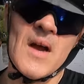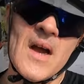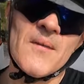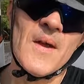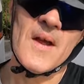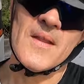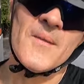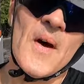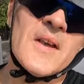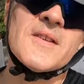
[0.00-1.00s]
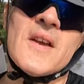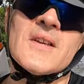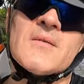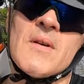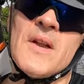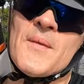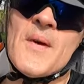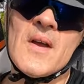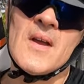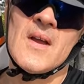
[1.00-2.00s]
arrive at the fossilized reef
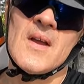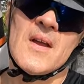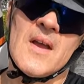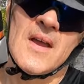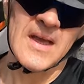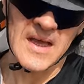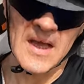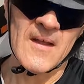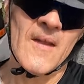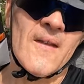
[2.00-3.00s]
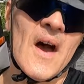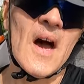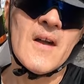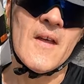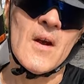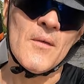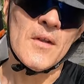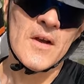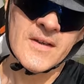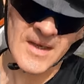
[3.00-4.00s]
and the dock that
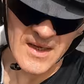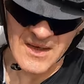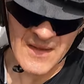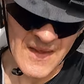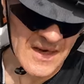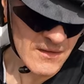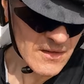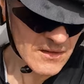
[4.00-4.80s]
overlooks it. And that'll